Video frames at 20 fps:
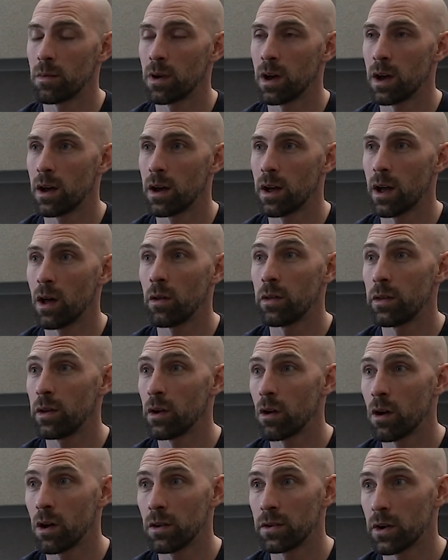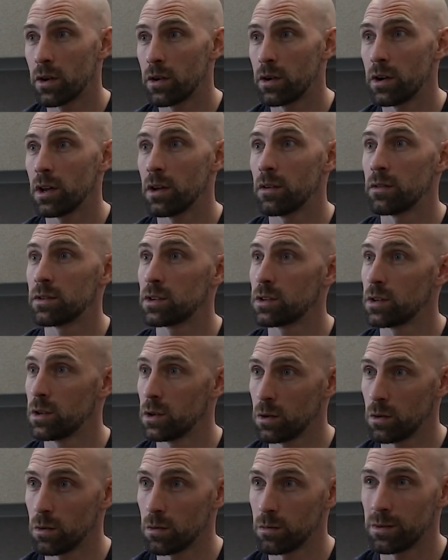healthier alternatives
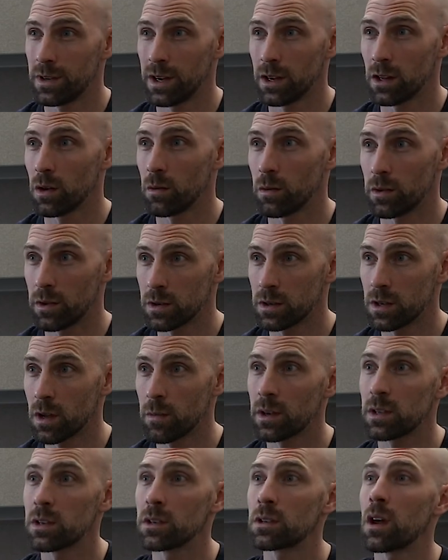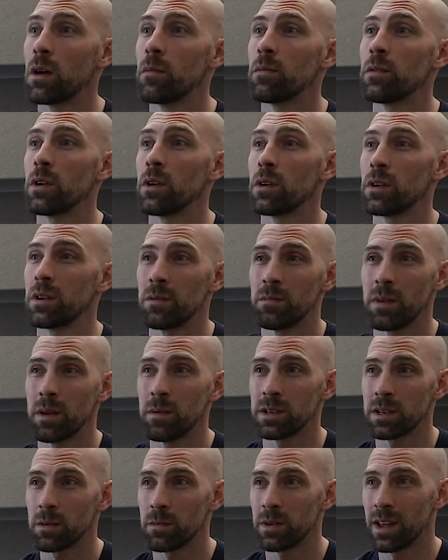to dealing with the stomach discomfort and
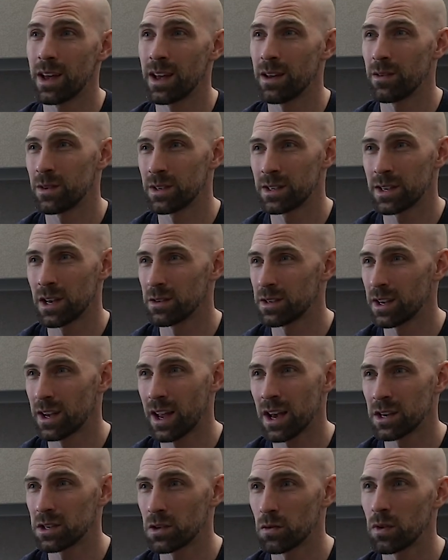maybe some of that, it sounds like acid